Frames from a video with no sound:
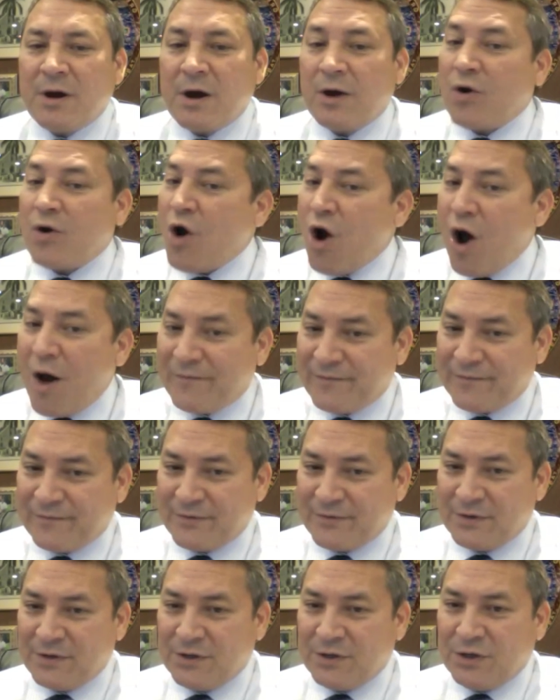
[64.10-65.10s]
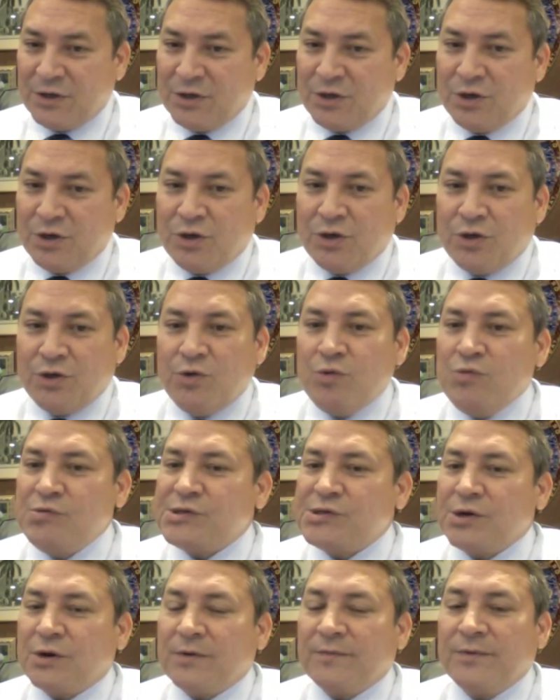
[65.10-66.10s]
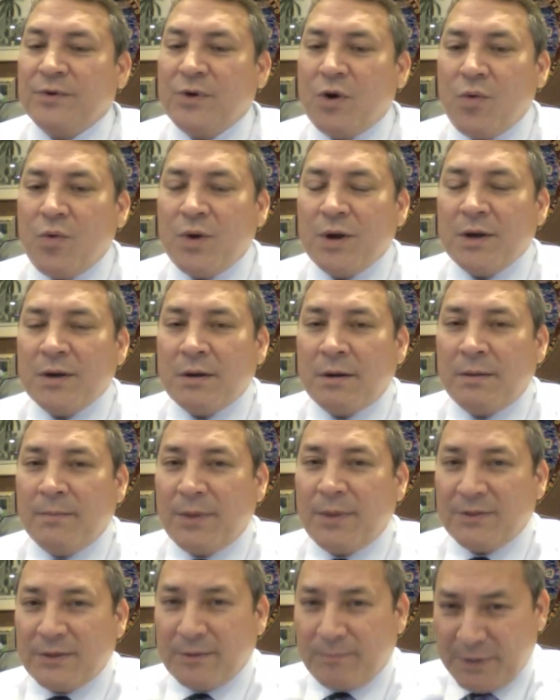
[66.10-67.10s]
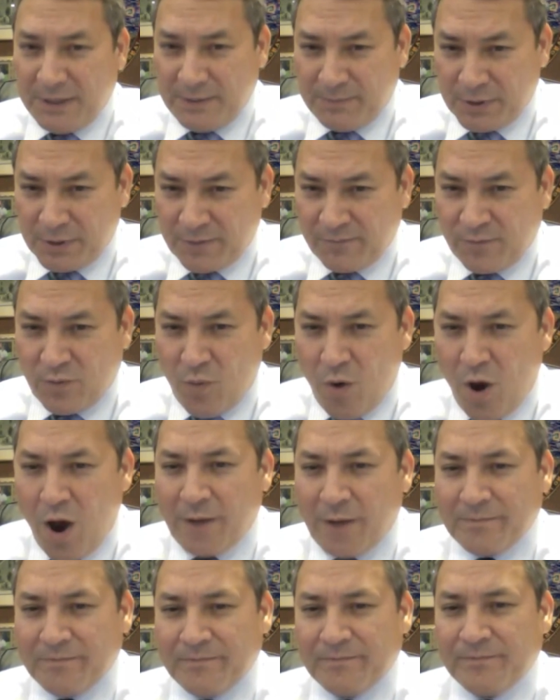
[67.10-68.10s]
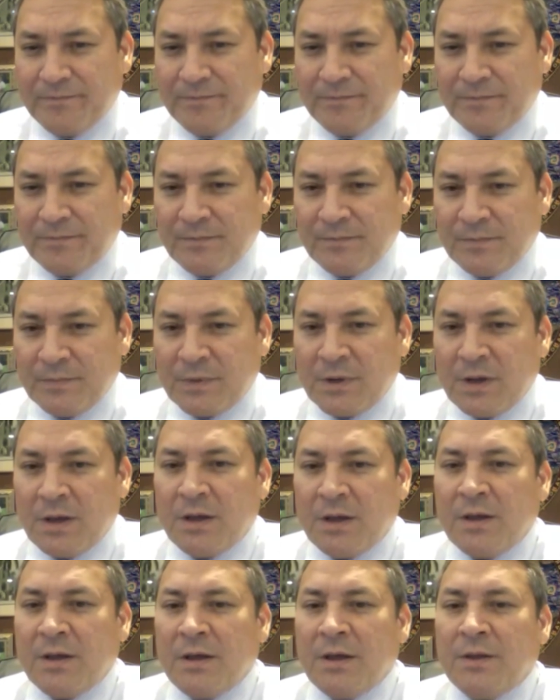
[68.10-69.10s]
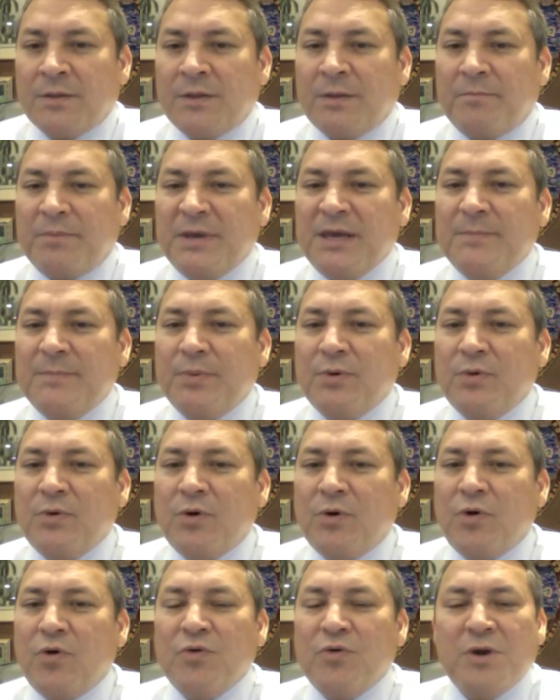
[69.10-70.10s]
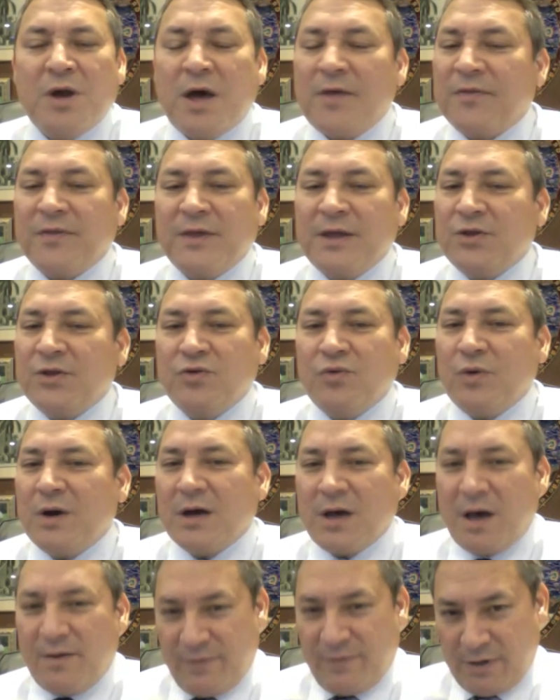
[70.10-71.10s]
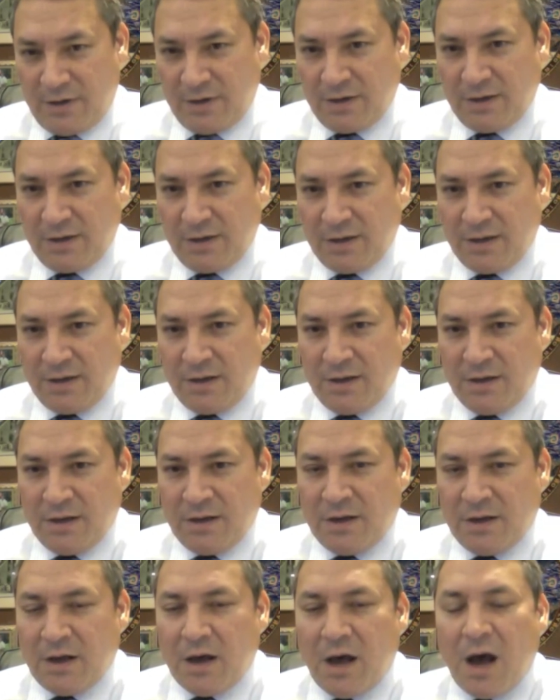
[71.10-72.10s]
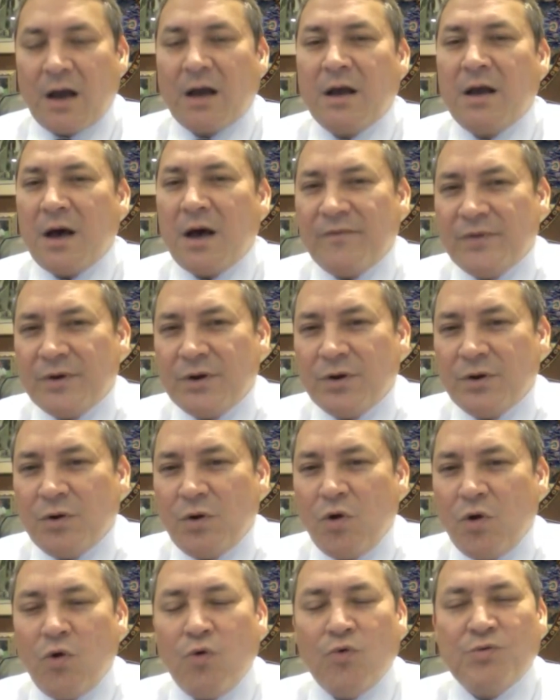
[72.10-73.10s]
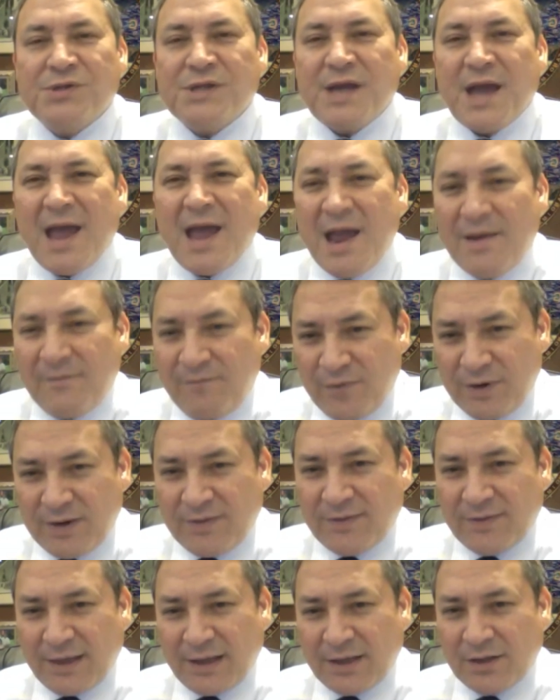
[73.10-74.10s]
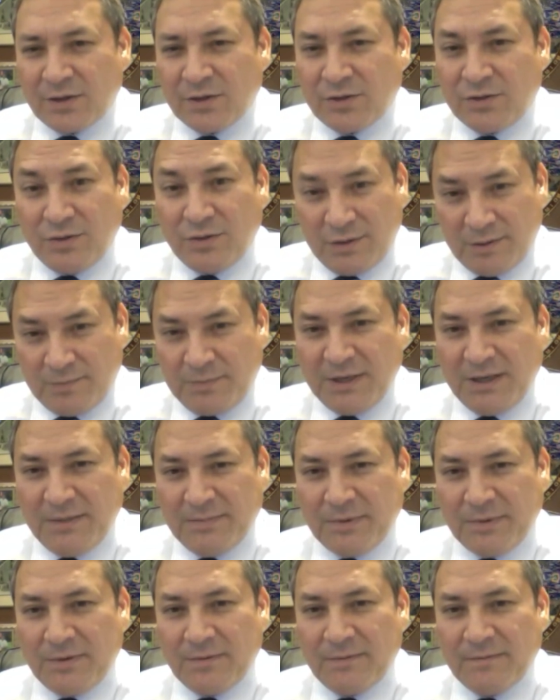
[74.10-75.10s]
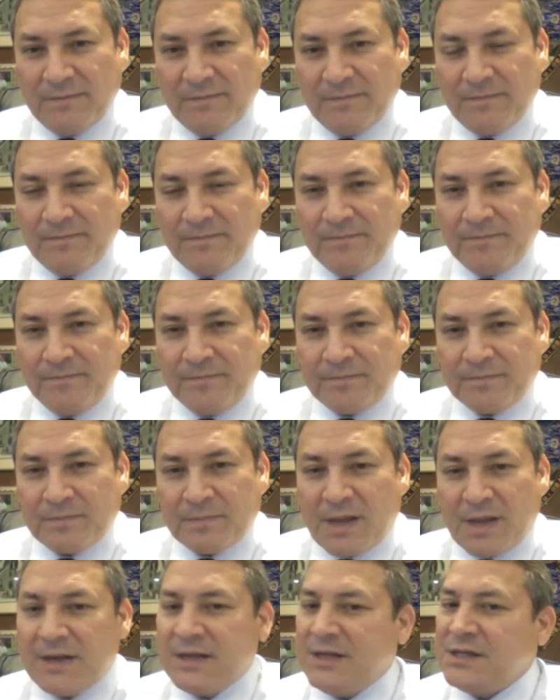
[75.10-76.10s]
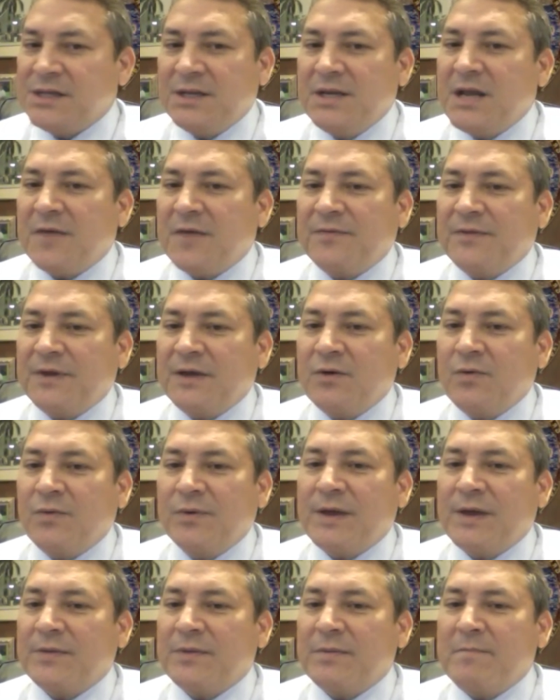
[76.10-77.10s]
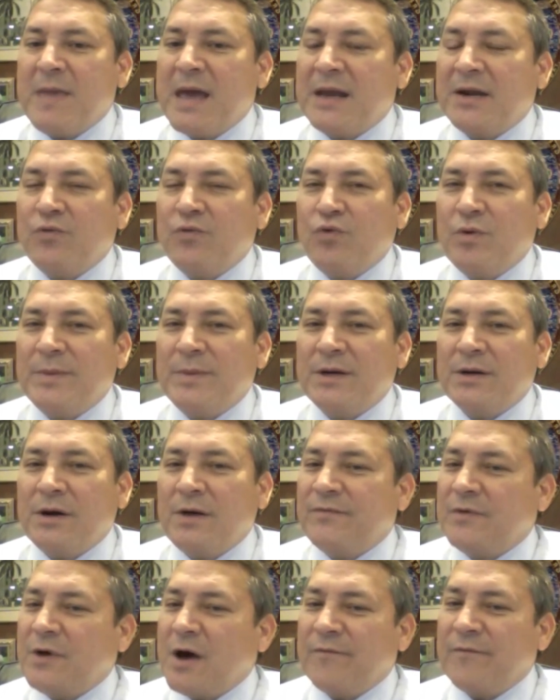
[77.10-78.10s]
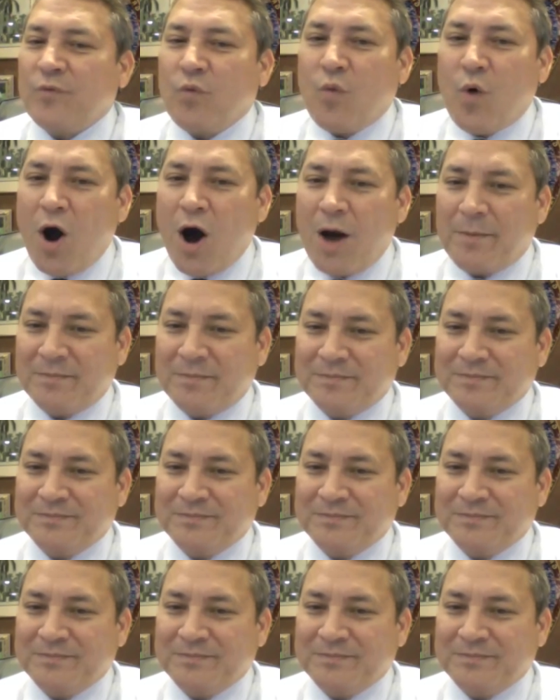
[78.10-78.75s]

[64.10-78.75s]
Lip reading: are off. You serve no one but the people of Guam. The people owe nothing to a governor. A governor owes everything to the people. And he is nothing without the men and women of GovGuam.